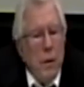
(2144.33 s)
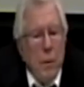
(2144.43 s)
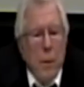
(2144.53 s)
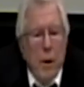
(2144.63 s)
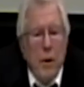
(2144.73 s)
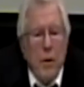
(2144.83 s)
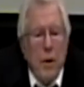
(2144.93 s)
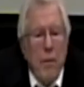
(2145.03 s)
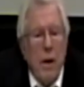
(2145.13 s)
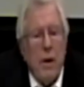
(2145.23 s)
The British
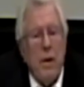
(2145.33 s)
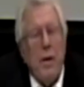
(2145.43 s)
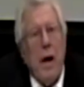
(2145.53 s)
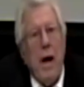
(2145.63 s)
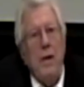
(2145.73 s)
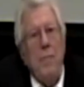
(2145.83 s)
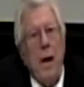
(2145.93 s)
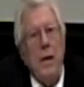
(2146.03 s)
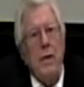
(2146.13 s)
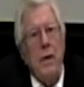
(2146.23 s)
invented the gas
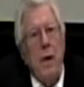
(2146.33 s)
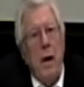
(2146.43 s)
mask,